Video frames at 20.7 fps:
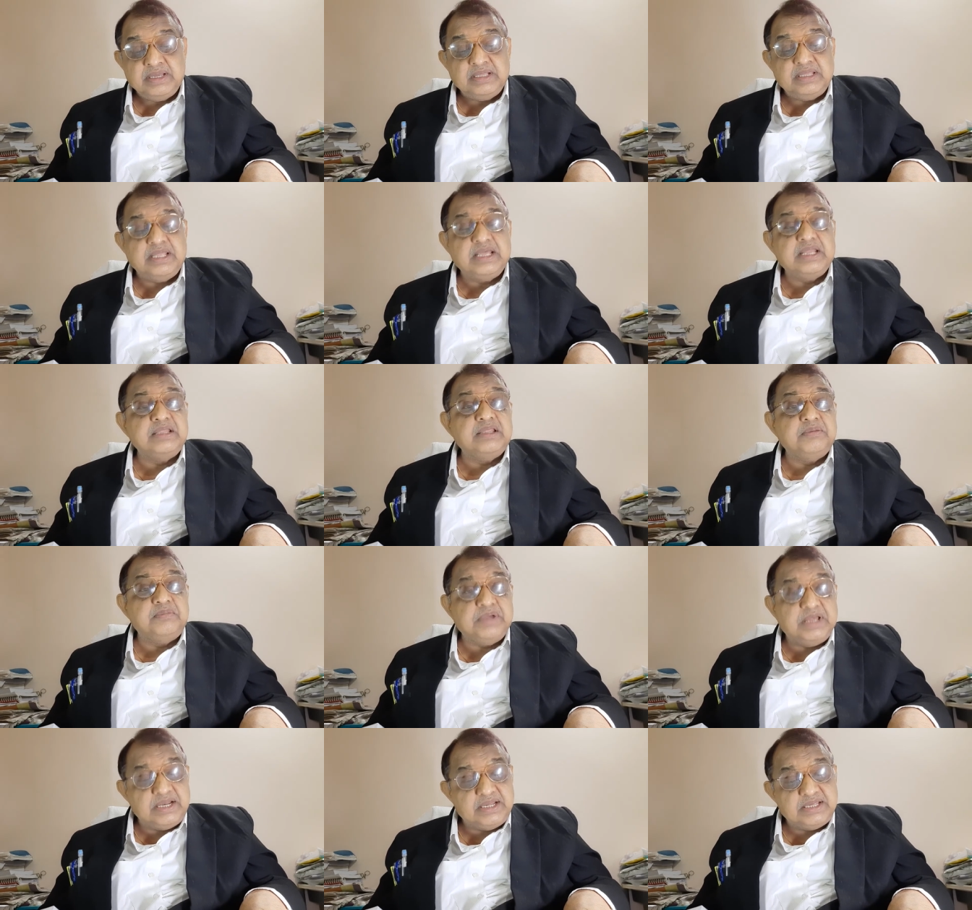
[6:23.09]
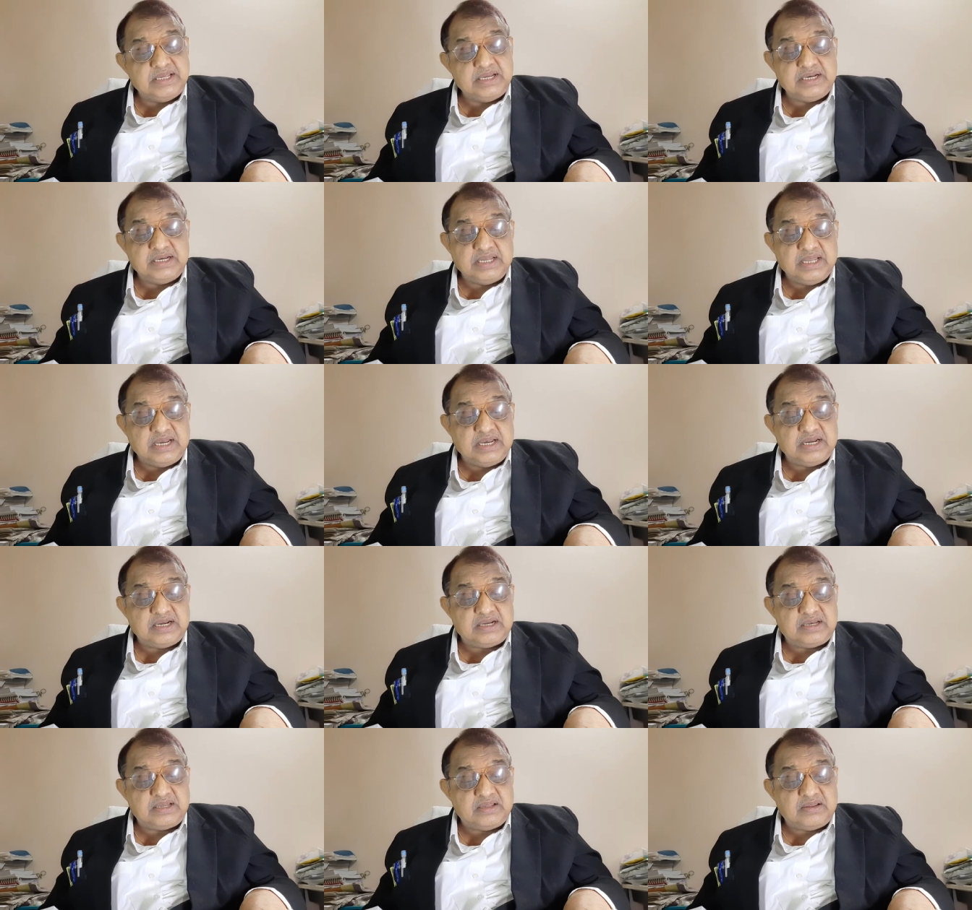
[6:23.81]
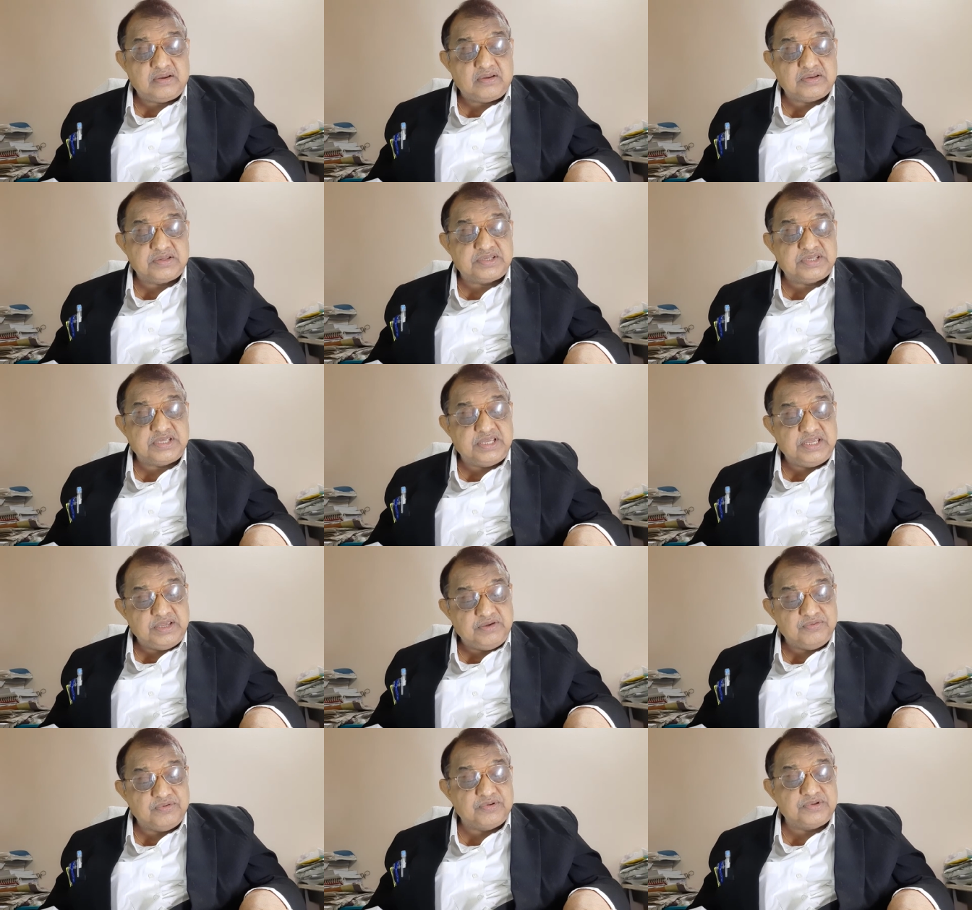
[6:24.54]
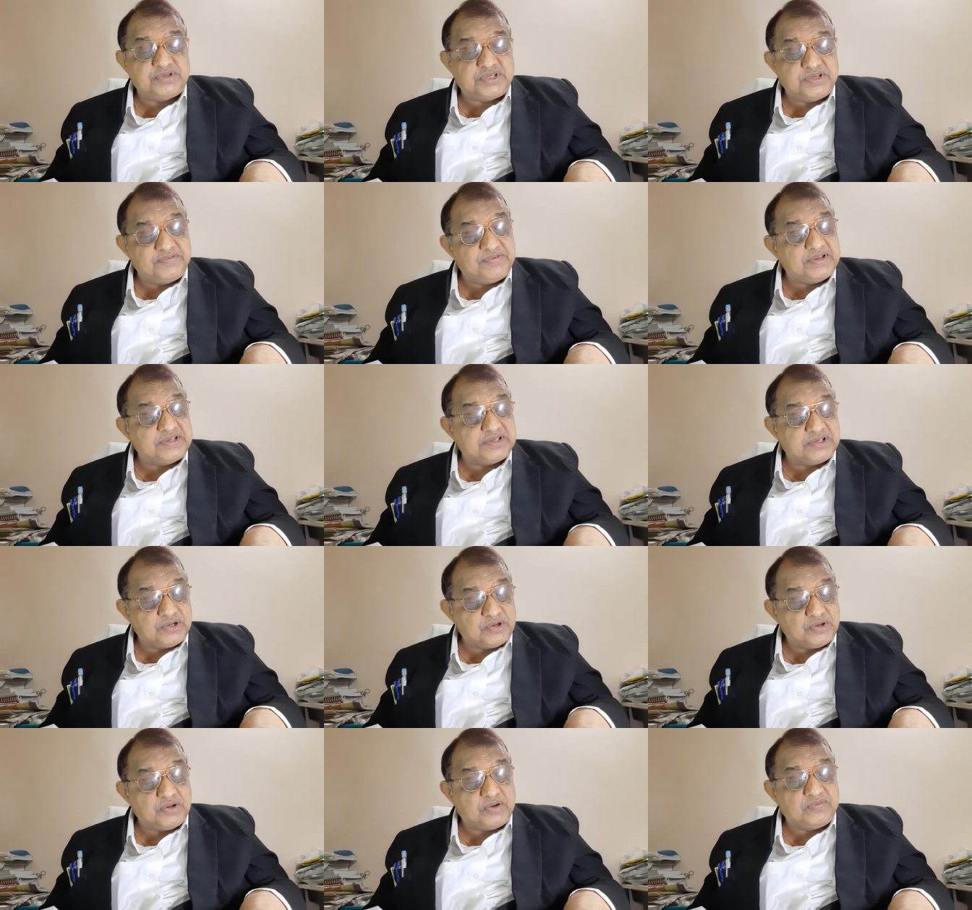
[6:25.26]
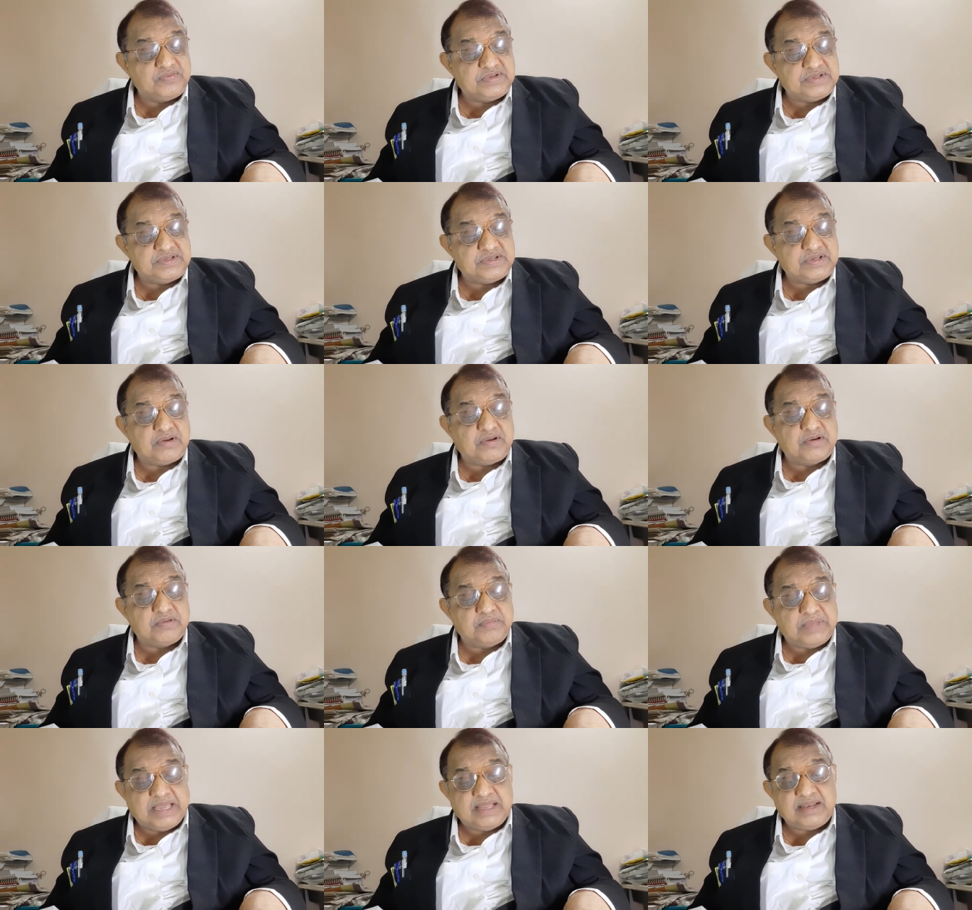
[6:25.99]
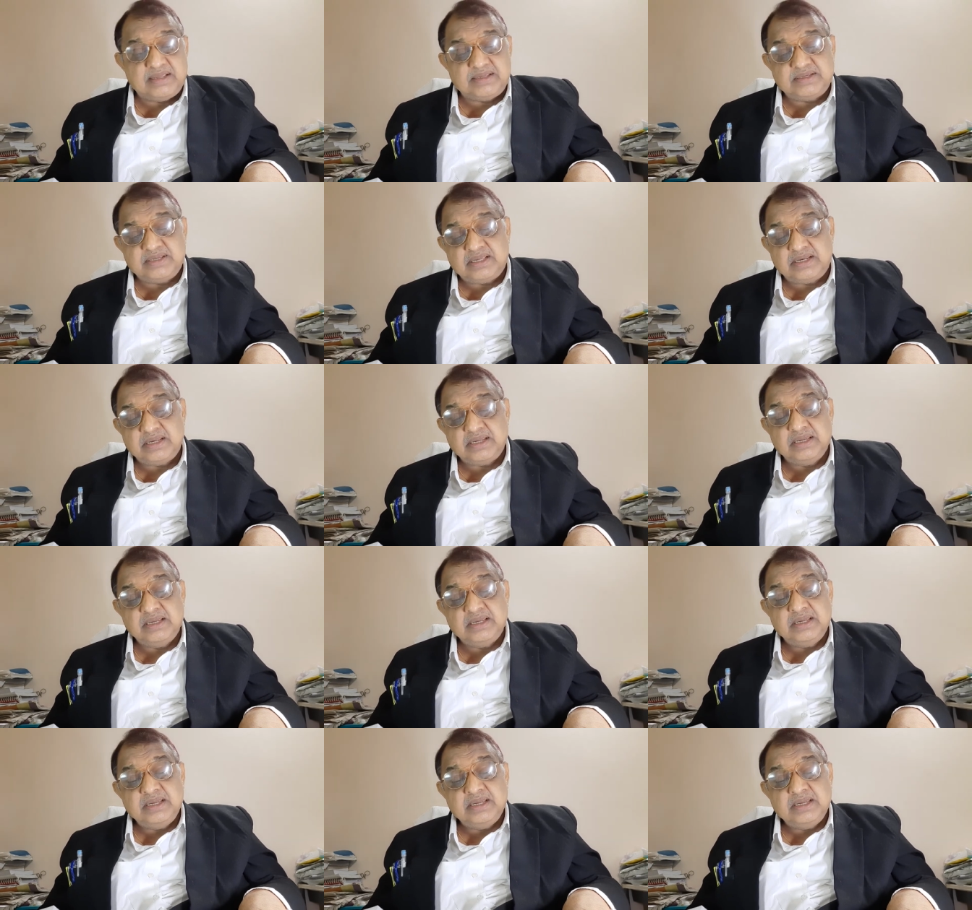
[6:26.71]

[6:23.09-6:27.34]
Then the managing director or CEO, chief executive officer or manager,